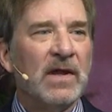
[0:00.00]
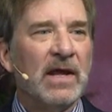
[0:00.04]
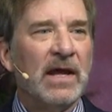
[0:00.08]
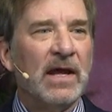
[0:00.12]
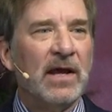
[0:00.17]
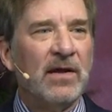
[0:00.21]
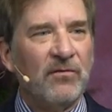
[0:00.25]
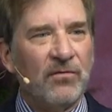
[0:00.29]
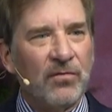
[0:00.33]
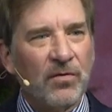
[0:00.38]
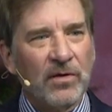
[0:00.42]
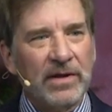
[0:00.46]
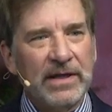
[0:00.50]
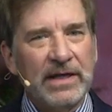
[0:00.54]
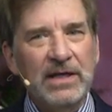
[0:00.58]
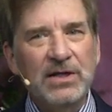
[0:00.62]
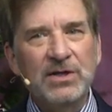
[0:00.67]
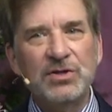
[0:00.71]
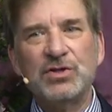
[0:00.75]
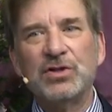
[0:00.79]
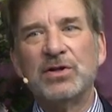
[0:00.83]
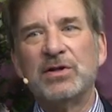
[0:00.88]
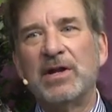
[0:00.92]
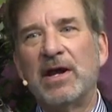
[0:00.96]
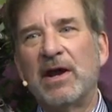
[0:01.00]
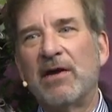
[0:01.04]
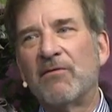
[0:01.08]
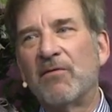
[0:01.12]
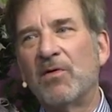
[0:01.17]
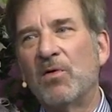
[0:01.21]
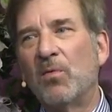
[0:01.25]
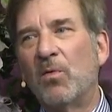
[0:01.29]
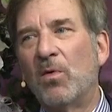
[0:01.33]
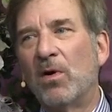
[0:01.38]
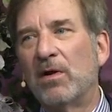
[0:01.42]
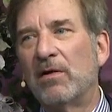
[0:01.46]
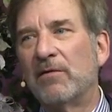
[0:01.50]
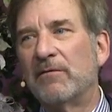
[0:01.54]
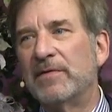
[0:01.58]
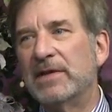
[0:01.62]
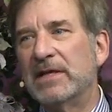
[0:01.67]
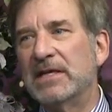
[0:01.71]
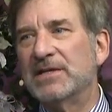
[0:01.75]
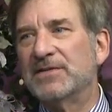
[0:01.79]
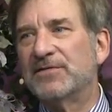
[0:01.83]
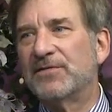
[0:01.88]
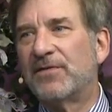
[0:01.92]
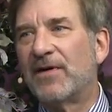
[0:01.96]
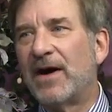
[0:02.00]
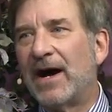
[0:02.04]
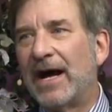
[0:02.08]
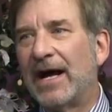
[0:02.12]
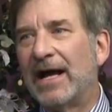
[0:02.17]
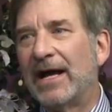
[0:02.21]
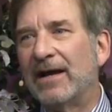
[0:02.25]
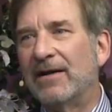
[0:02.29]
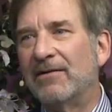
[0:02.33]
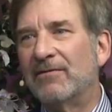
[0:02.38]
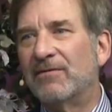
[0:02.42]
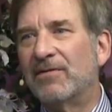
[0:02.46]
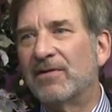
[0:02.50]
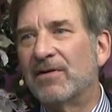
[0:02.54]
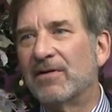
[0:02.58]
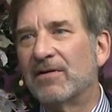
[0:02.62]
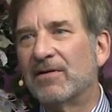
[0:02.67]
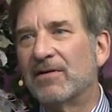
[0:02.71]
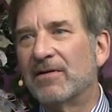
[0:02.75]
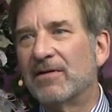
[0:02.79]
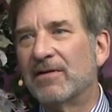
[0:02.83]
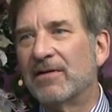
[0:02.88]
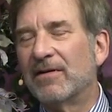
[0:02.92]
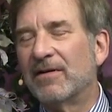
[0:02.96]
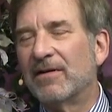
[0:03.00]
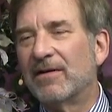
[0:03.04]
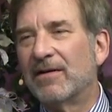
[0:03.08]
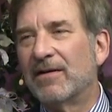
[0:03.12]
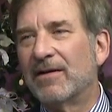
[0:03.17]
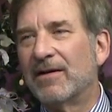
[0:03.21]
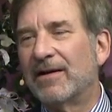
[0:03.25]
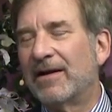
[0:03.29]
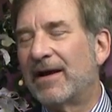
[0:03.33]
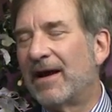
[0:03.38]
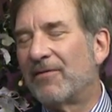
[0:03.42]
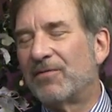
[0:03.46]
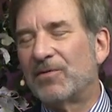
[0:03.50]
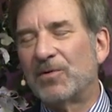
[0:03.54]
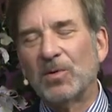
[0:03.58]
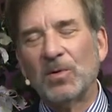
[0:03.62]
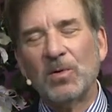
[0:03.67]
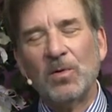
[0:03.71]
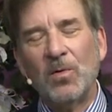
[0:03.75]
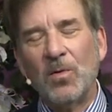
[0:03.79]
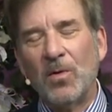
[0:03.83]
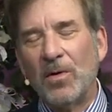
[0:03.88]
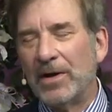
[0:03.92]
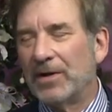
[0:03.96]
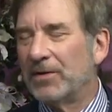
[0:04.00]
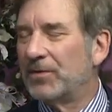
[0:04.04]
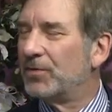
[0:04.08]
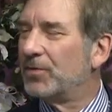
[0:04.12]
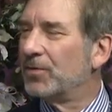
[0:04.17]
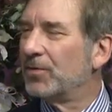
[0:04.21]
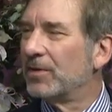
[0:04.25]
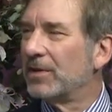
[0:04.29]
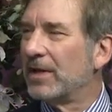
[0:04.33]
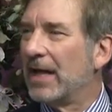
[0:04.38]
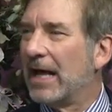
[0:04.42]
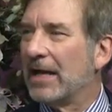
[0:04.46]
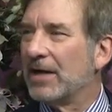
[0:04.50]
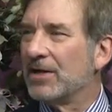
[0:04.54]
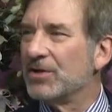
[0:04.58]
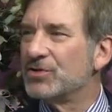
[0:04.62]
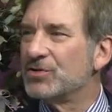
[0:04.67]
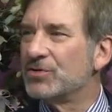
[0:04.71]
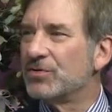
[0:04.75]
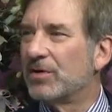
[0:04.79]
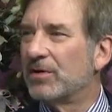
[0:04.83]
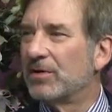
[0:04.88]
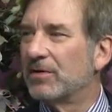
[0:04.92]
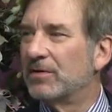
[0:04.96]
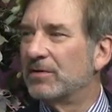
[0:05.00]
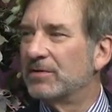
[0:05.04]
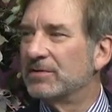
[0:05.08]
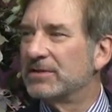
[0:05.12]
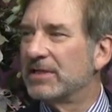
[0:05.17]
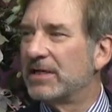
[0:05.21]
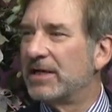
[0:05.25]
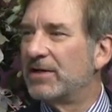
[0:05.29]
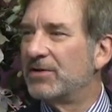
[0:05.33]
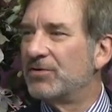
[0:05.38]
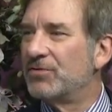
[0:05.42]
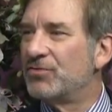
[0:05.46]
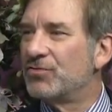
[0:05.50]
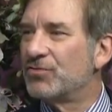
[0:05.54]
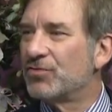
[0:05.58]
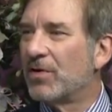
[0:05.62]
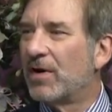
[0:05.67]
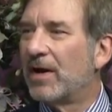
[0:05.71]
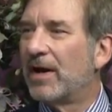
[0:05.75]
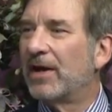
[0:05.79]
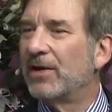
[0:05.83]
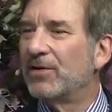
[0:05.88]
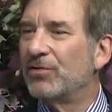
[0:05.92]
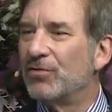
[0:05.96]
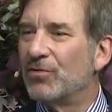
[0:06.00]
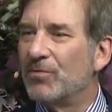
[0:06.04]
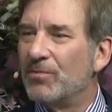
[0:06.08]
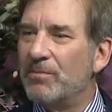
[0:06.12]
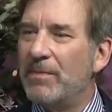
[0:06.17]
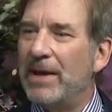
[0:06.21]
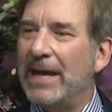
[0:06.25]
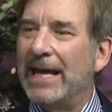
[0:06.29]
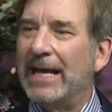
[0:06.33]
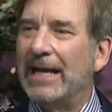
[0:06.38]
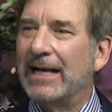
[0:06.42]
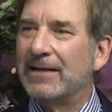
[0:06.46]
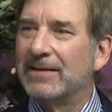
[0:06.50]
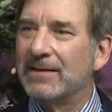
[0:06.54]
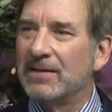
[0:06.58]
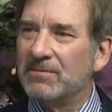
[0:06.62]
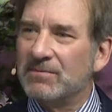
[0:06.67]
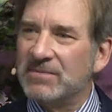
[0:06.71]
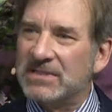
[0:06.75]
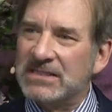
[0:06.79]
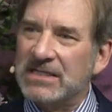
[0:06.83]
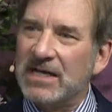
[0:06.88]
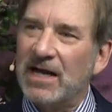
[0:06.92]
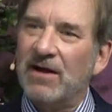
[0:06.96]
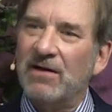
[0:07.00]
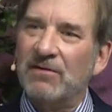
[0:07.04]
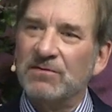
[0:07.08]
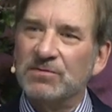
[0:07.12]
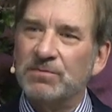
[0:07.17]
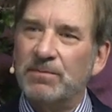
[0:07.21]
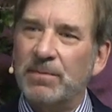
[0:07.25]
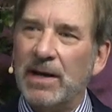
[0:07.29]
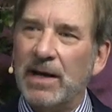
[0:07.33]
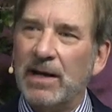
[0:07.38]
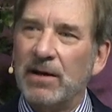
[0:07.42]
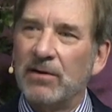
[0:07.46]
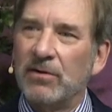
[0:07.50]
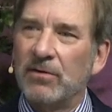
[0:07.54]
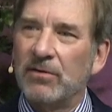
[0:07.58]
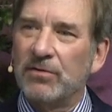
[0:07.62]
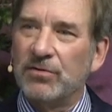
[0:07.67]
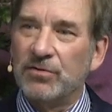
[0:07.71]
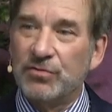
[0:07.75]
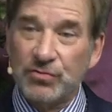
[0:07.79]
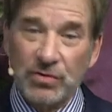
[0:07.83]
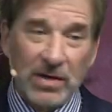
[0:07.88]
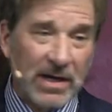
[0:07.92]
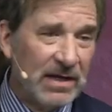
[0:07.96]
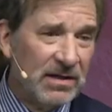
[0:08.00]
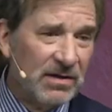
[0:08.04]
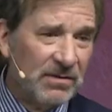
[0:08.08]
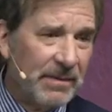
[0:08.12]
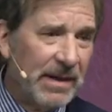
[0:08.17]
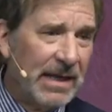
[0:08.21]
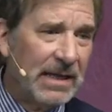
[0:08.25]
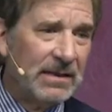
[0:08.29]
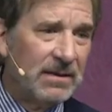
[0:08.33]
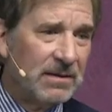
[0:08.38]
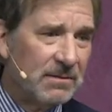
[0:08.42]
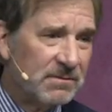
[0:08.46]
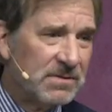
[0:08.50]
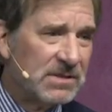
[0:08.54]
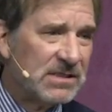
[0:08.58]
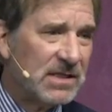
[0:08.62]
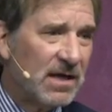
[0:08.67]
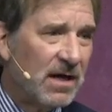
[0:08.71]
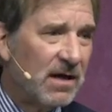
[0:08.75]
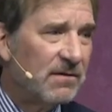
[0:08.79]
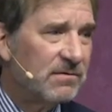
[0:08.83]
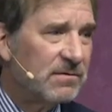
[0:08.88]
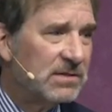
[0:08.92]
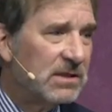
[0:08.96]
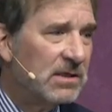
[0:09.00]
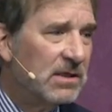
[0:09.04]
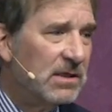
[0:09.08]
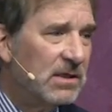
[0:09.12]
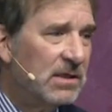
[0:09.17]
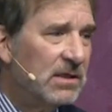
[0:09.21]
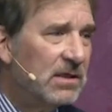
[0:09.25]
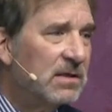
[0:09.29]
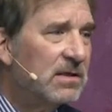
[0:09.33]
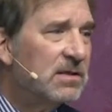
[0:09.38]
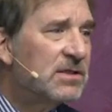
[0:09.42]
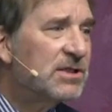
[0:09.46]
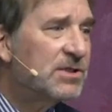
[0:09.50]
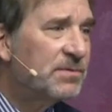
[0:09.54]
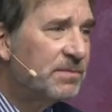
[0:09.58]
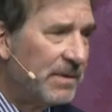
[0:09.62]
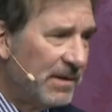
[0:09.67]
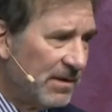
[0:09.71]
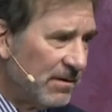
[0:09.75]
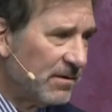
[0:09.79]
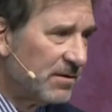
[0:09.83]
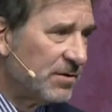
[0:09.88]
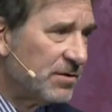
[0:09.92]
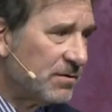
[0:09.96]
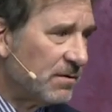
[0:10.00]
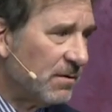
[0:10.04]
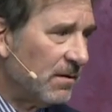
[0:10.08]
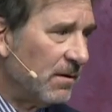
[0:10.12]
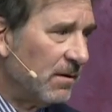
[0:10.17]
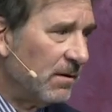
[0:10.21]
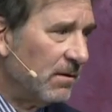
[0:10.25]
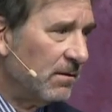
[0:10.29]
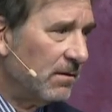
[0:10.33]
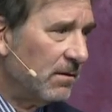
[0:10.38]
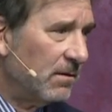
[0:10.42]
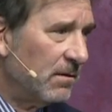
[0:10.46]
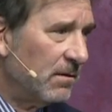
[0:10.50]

And for each and every one of these five, after going through a lot of struggles and trying to make themselves better, and trying to make themselves spiritual,